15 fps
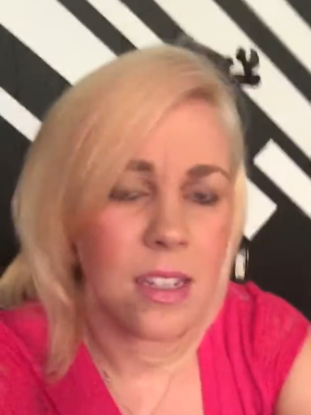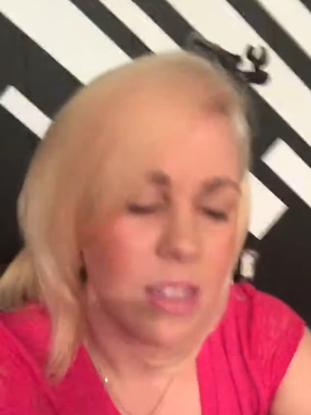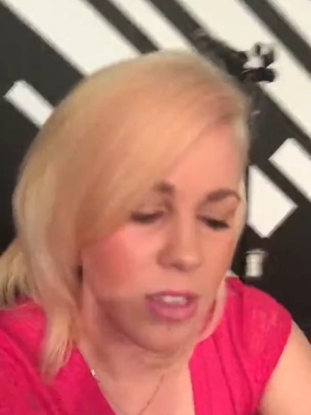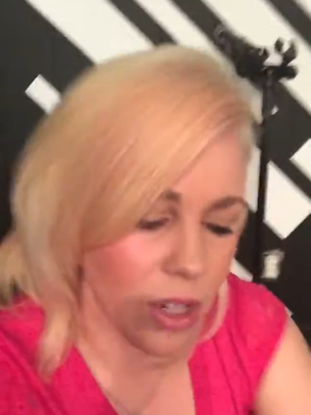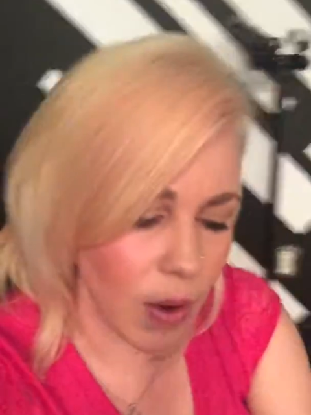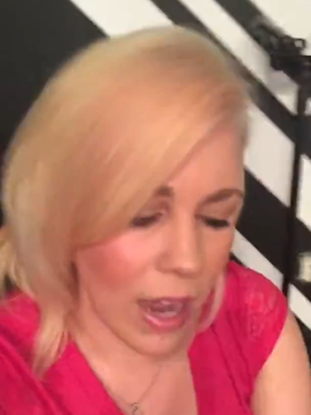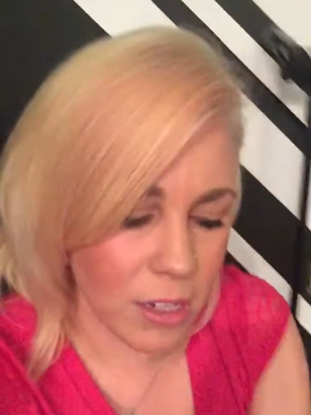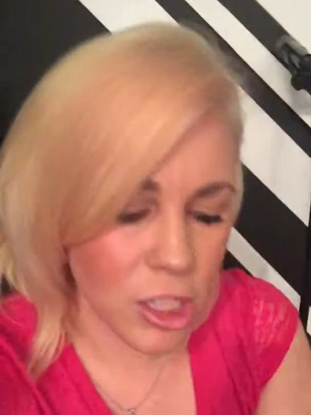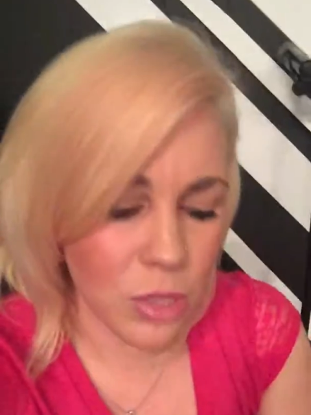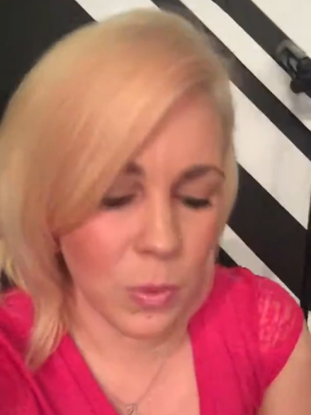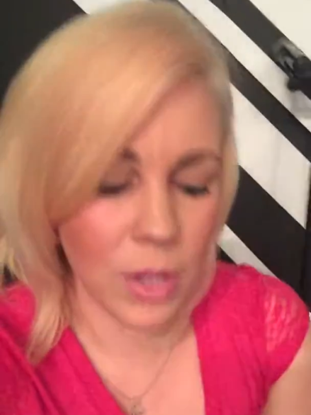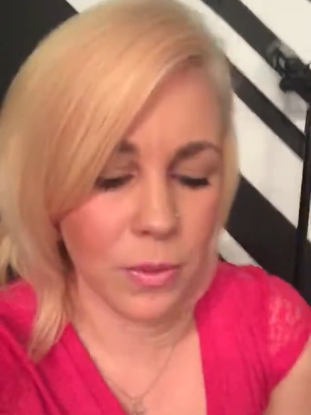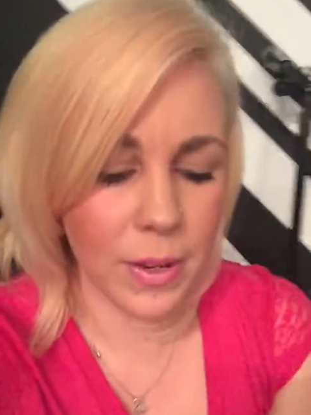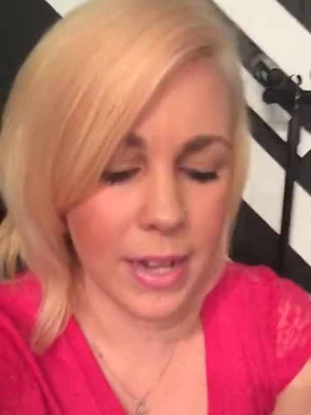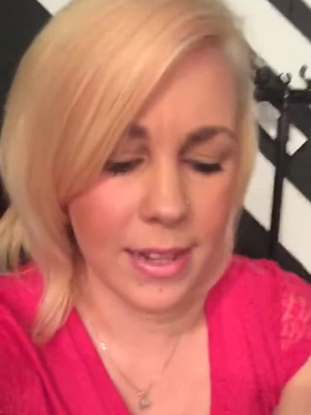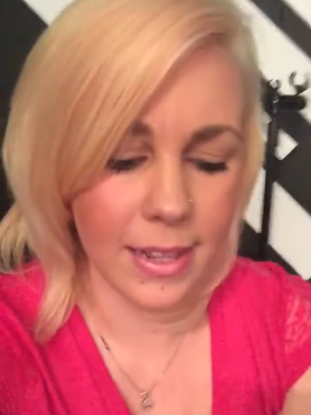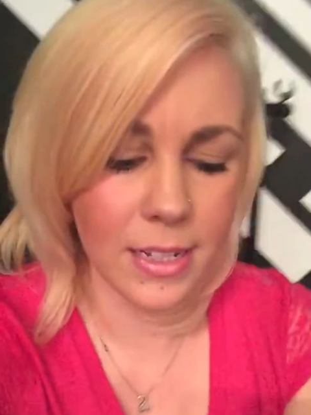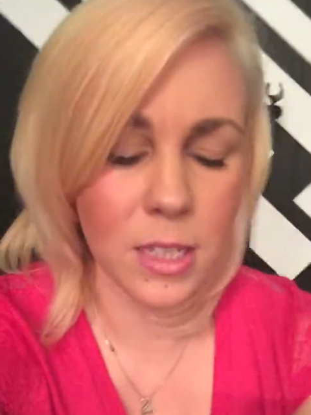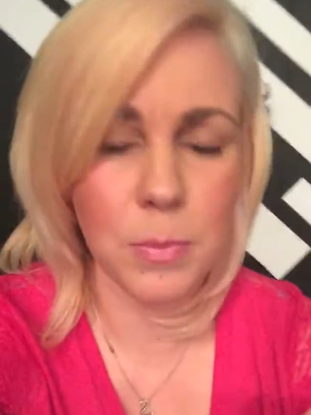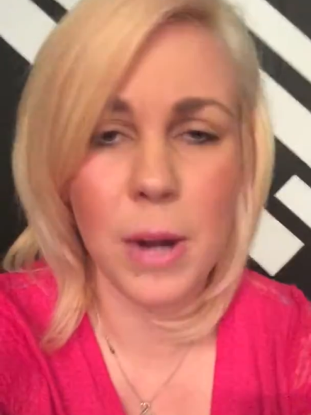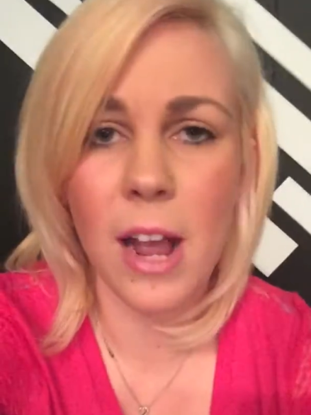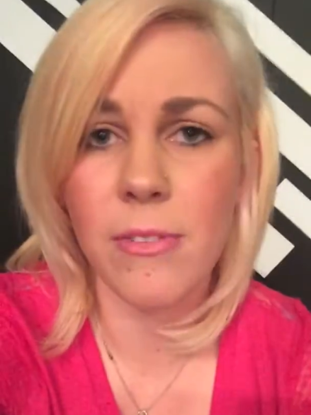So I just want to read
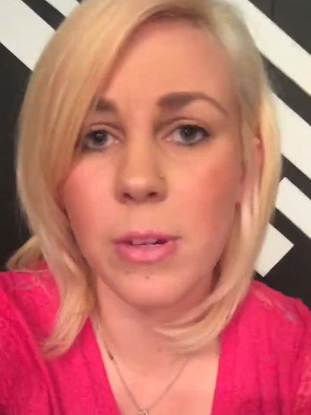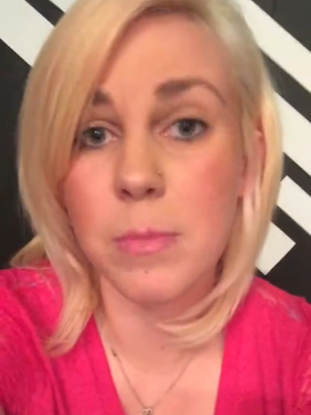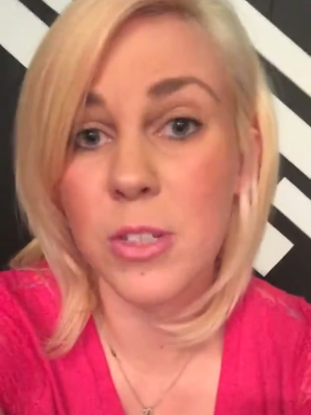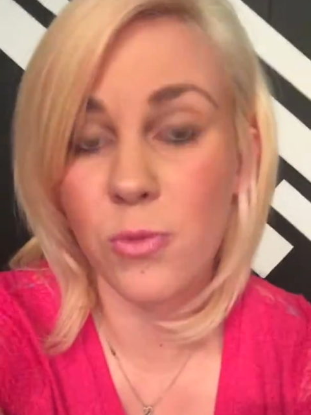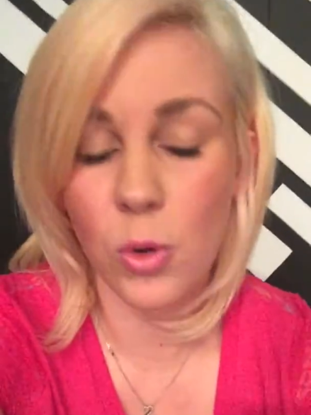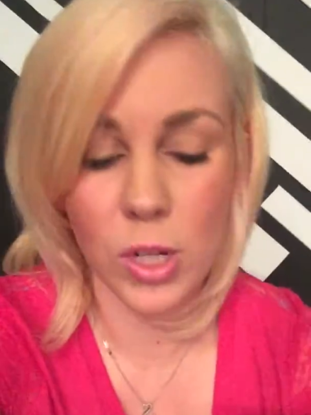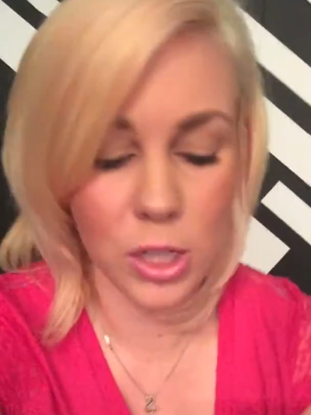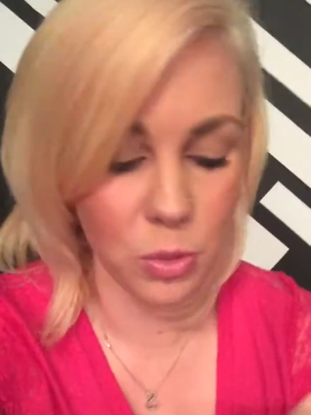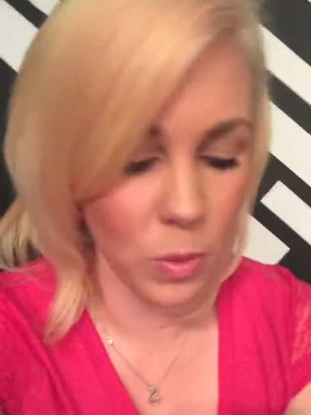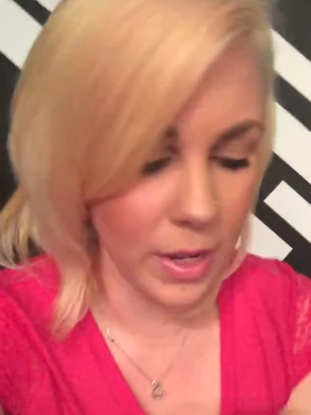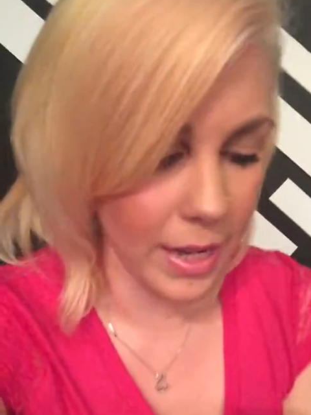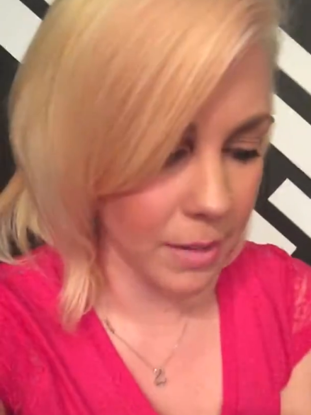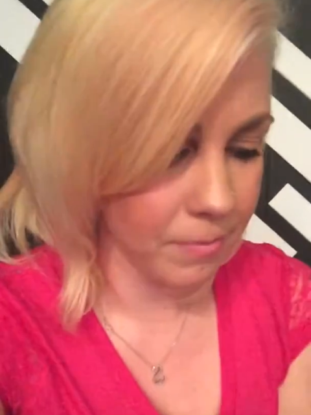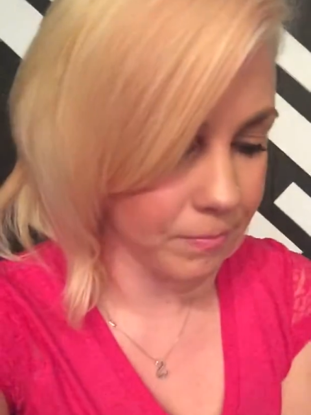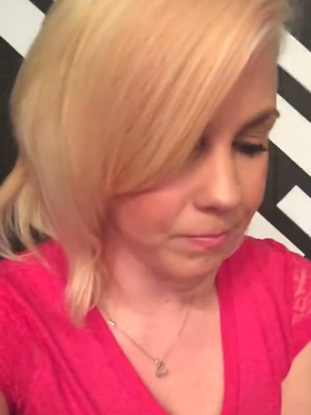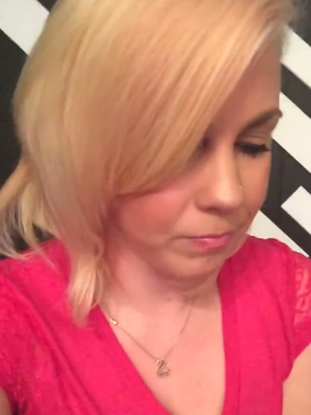this, Proverbs 4:20.